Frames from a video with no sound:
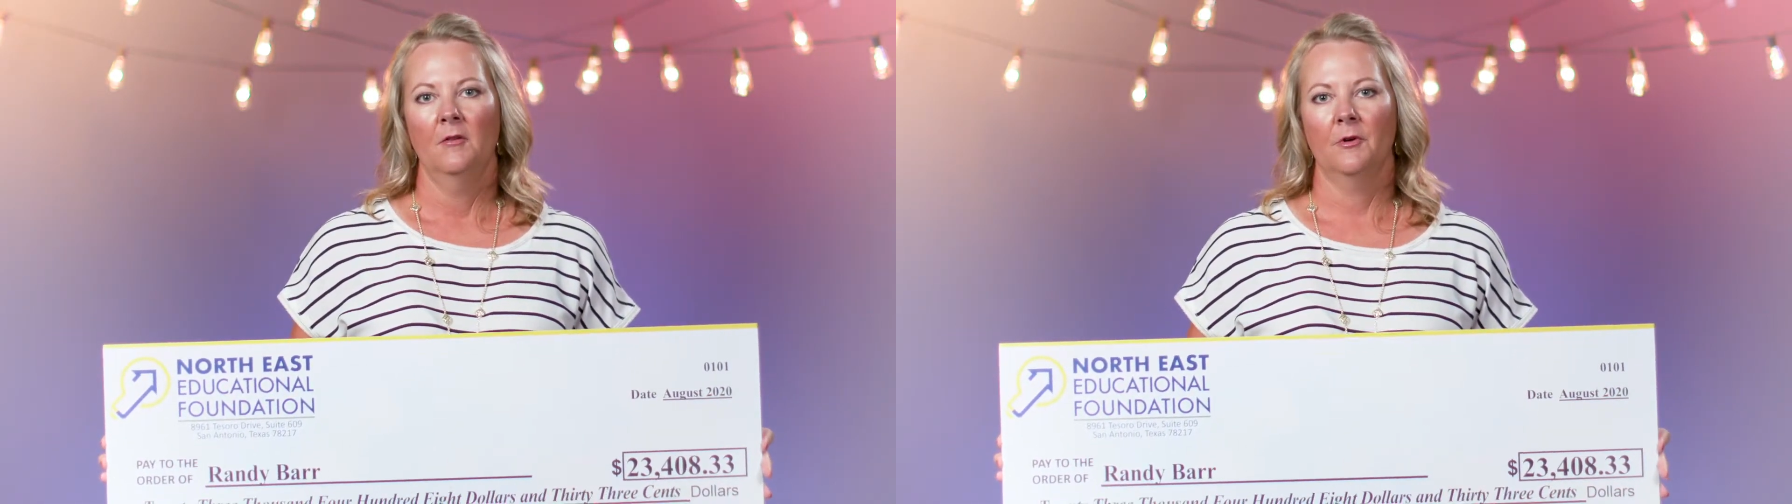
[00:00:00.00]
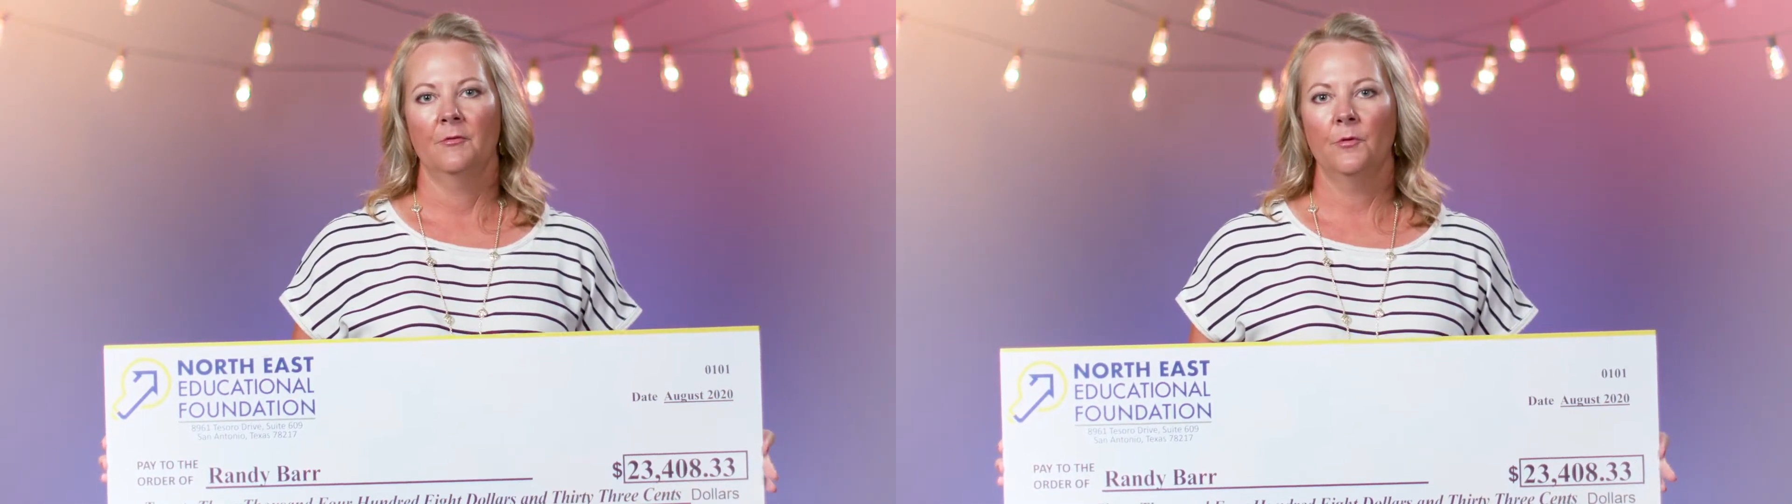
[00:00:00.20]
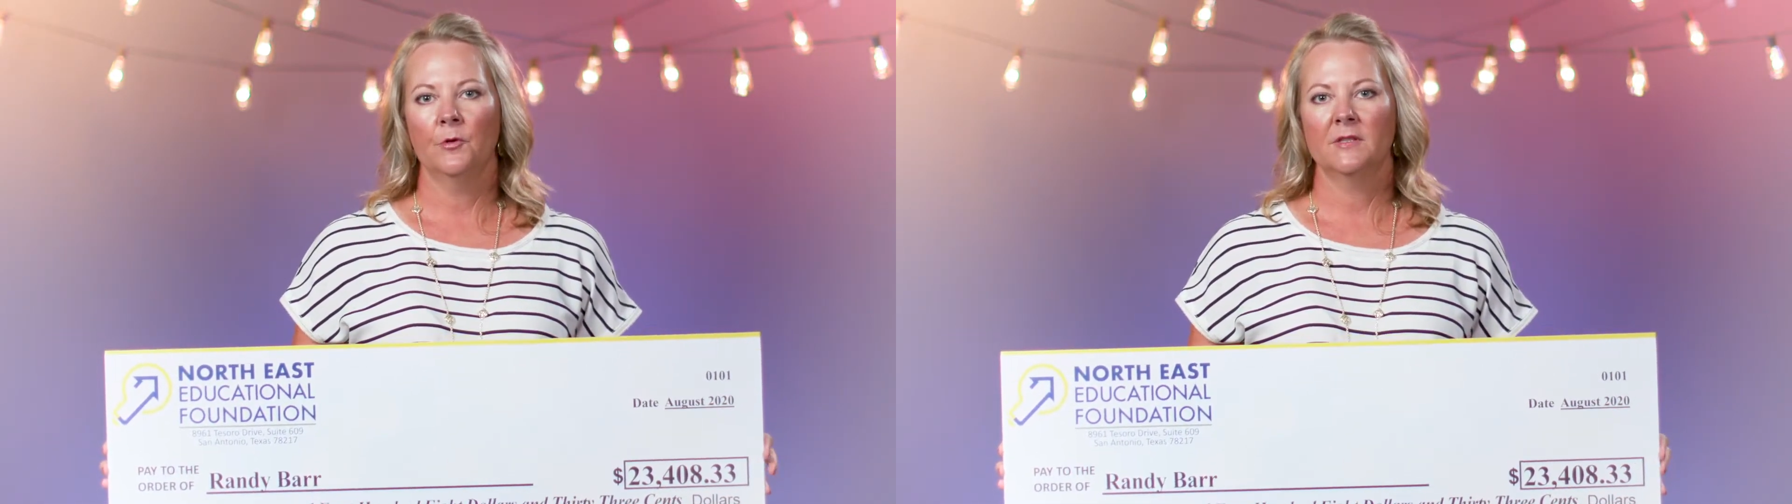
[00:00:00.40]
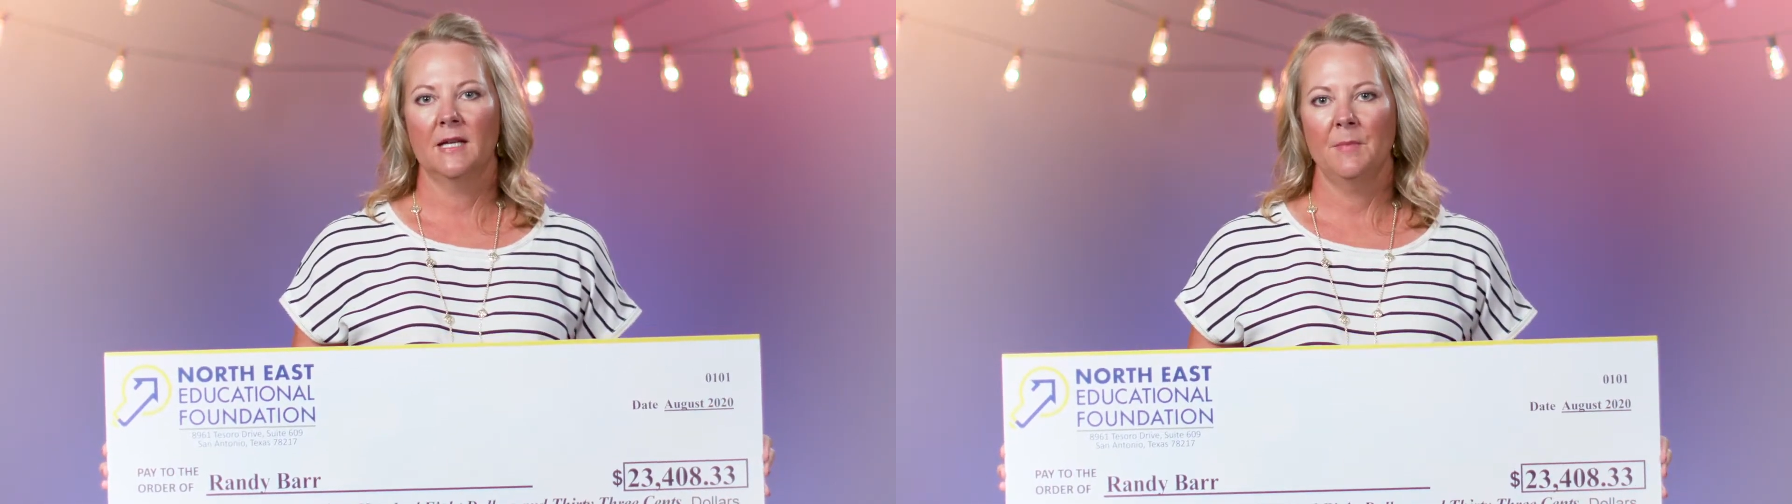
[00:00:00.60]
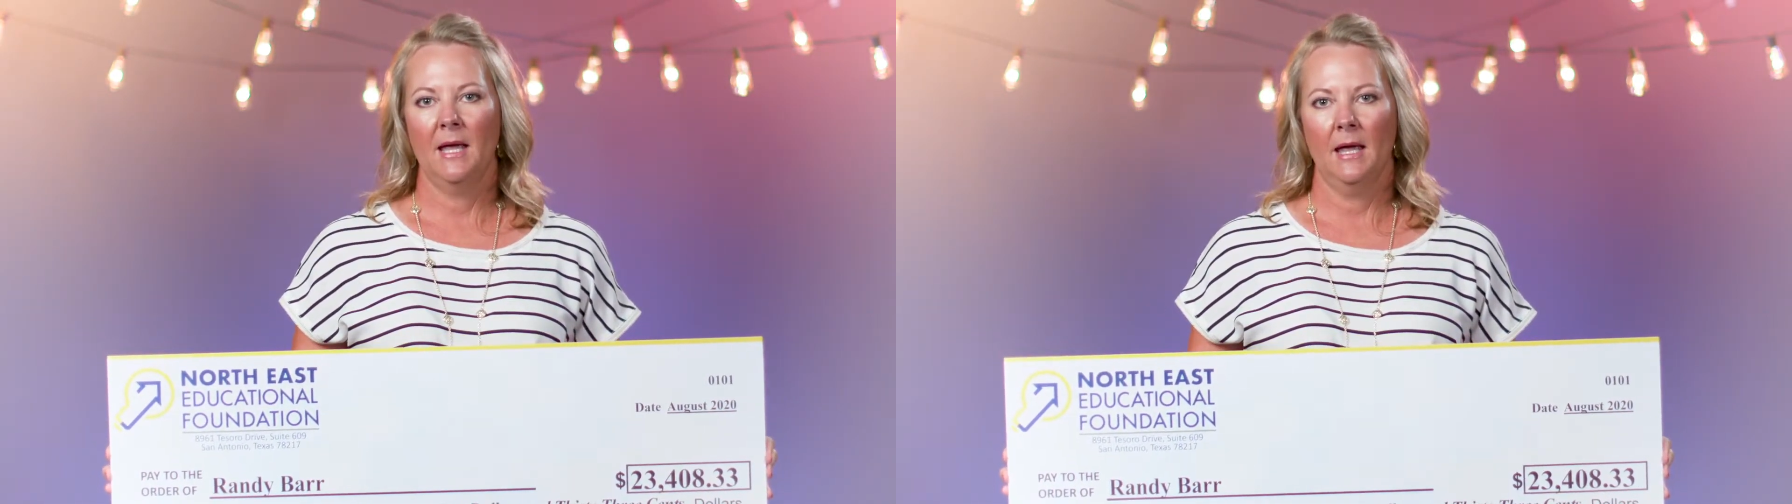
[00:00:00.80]
for Full
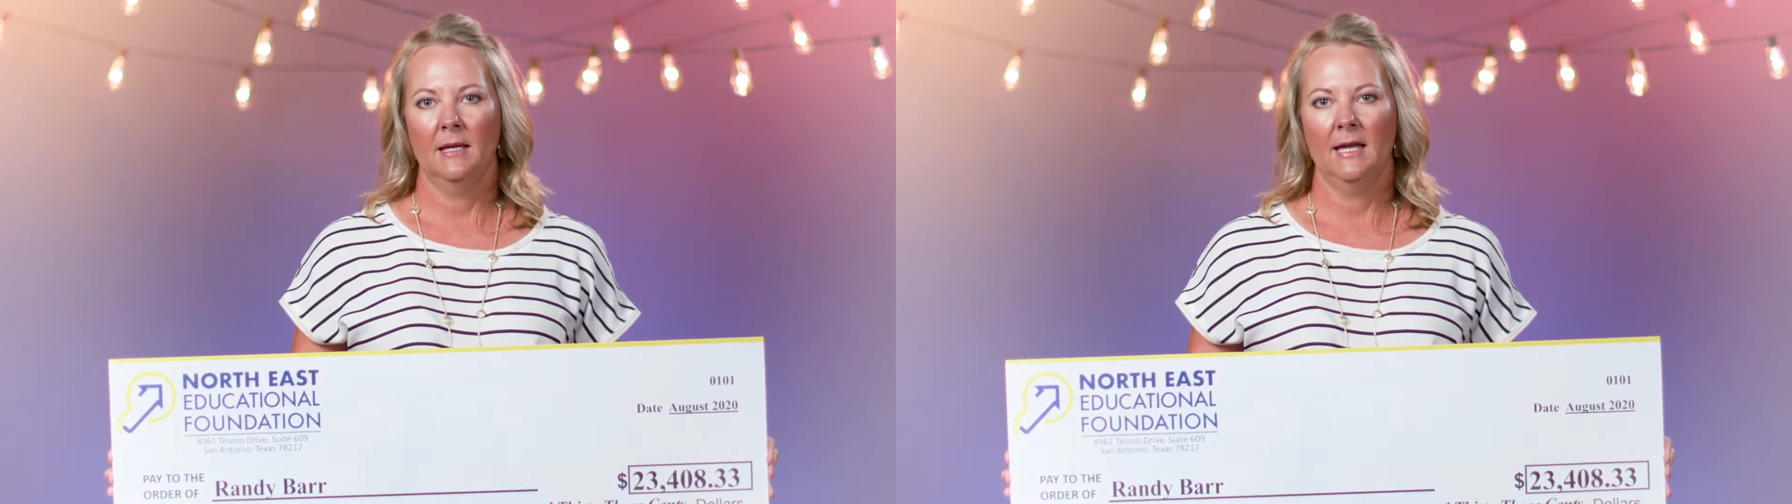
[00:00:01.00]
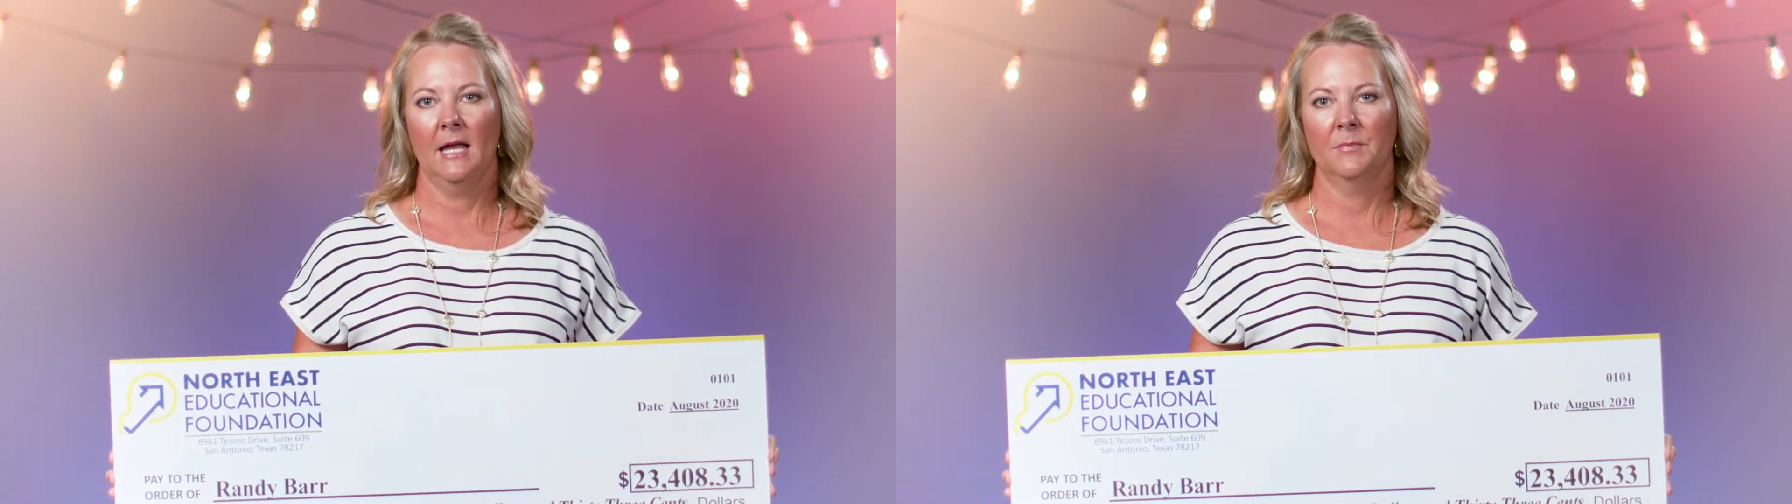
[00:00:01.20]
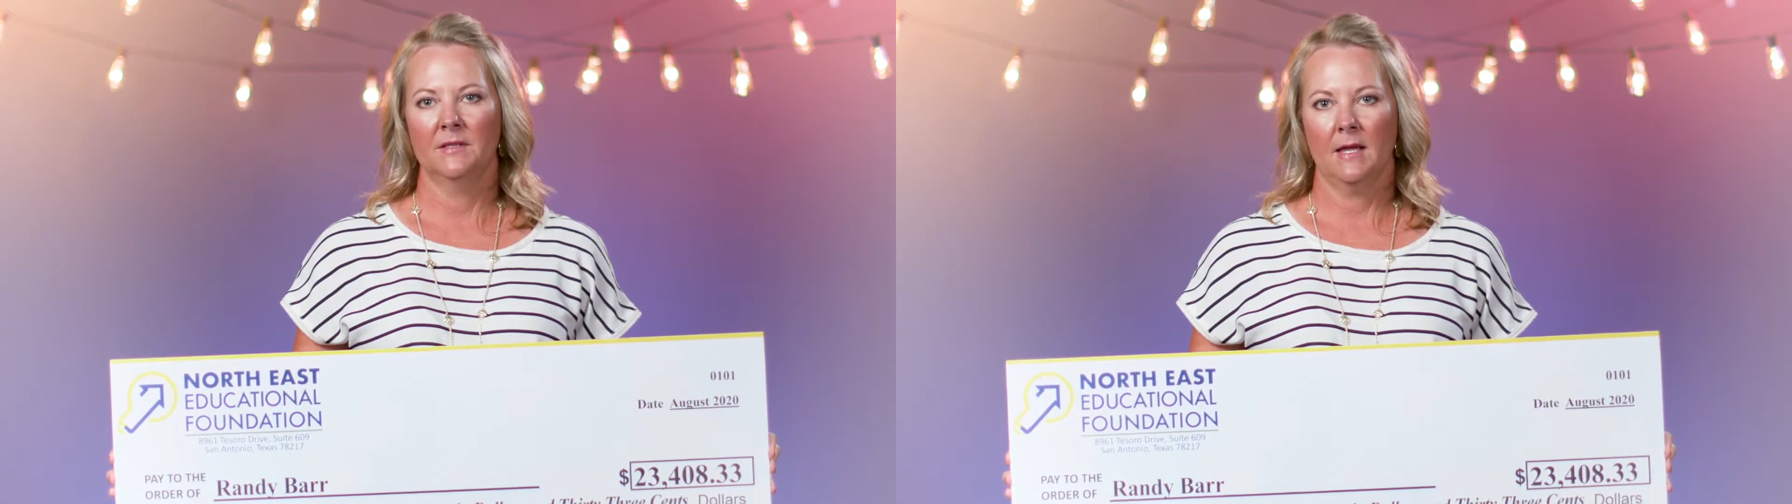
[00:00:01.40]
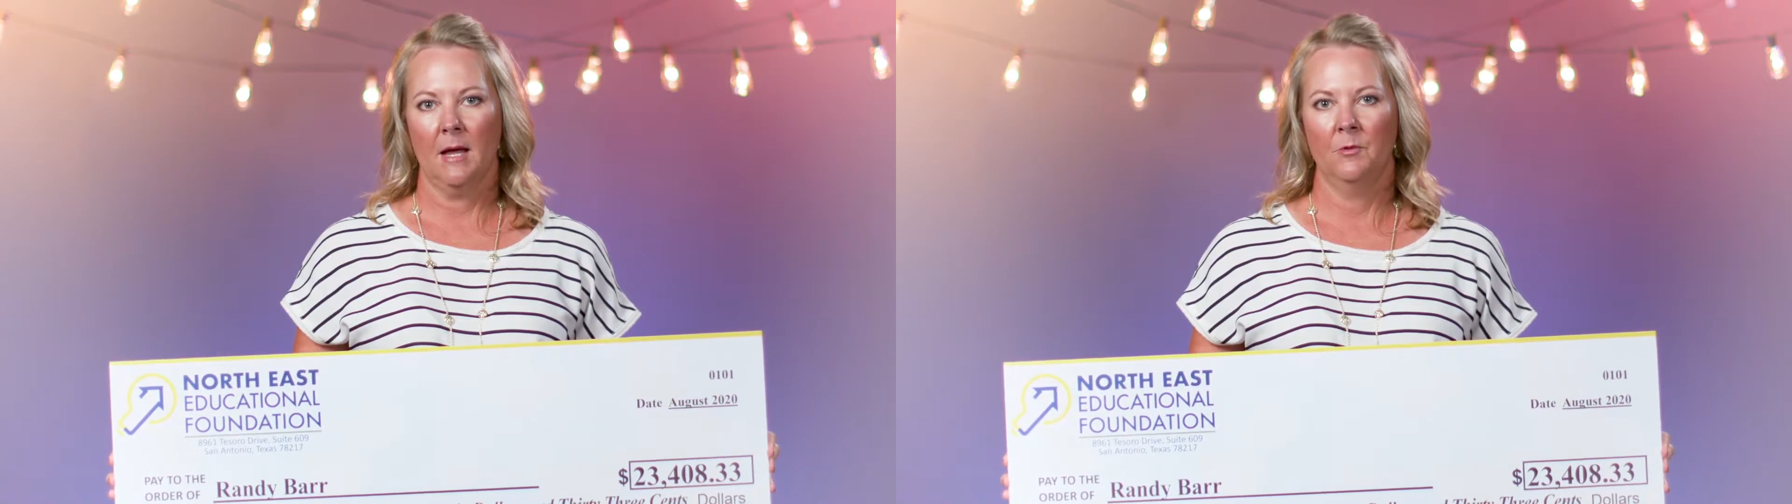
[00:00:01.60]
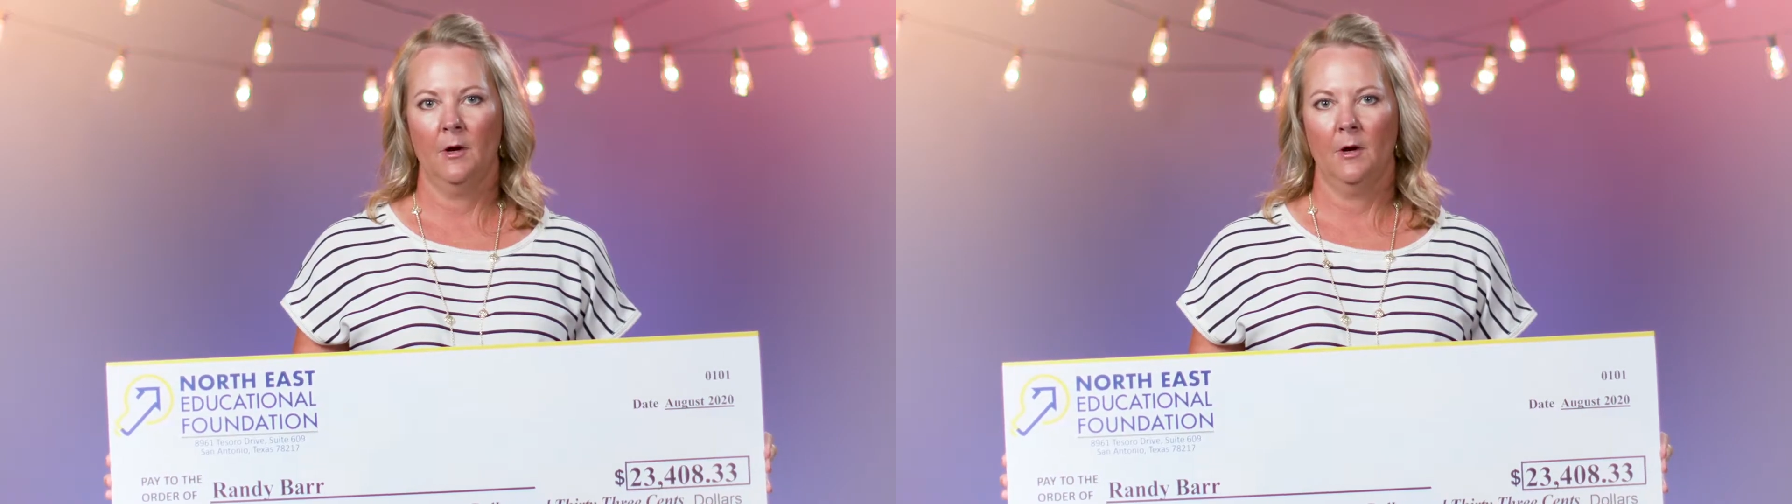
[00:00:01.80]
Steam Ahead Campus Lab